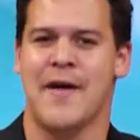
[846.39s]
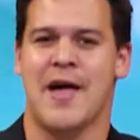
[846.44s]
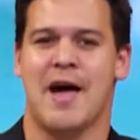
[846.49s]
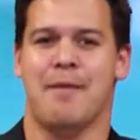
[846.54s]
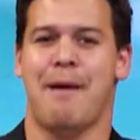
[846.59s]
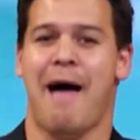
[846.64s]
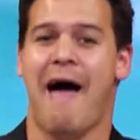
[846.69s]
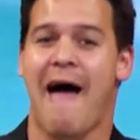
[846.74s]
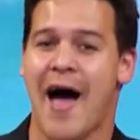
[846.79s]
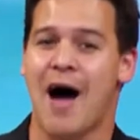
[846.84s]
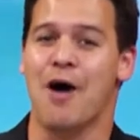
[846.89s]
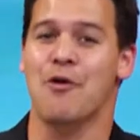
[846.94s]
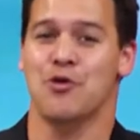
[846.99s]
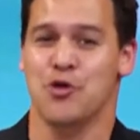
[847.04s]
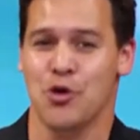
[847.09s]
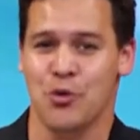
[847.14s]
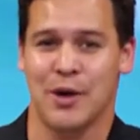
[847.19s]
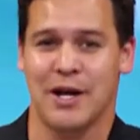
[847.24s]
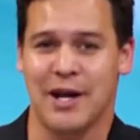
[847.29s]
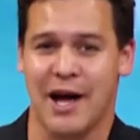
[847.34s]
about how
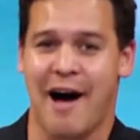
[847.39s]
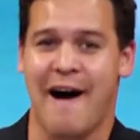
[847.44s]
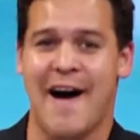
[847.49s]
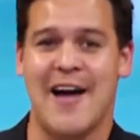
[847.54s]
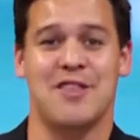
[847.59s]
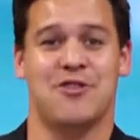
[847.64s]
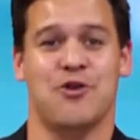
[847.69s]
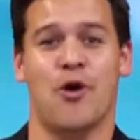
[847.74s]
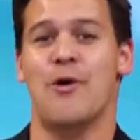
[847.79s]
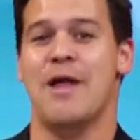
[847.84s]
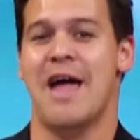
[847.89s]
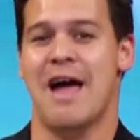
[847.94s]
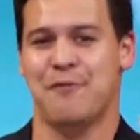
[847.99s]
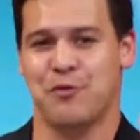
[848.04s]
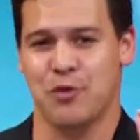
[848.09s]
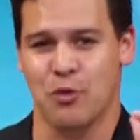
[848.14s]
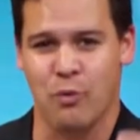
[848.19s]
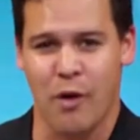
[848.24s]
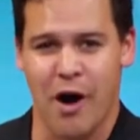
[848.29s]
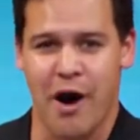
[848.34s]
you and I don't have
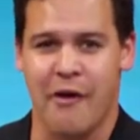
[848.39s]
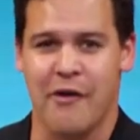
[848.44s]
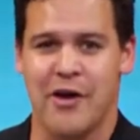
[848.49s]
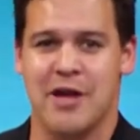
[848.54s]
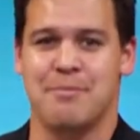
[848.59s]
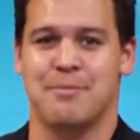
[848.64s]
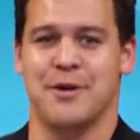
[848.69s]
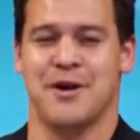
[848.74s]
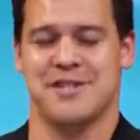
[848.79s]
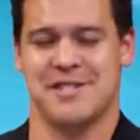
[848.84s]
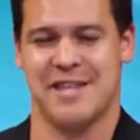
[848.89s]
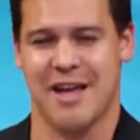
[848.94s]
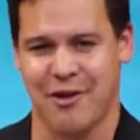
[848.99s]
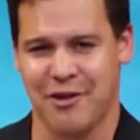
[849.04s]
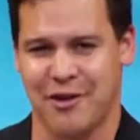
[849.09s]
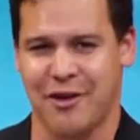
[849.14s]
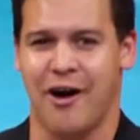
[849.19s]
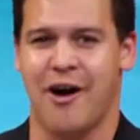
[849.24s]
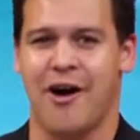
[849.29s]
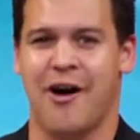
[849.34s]
to worry because our
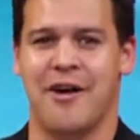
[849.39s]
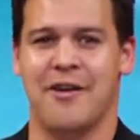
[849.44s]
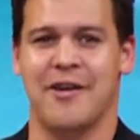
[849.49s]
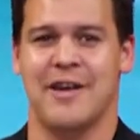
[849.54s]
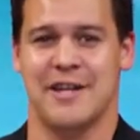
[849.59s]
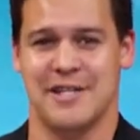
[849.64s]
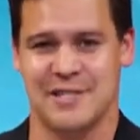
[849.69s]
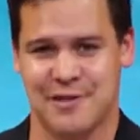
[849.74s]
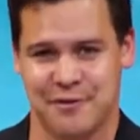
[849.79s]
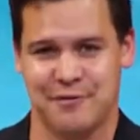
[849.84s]
God is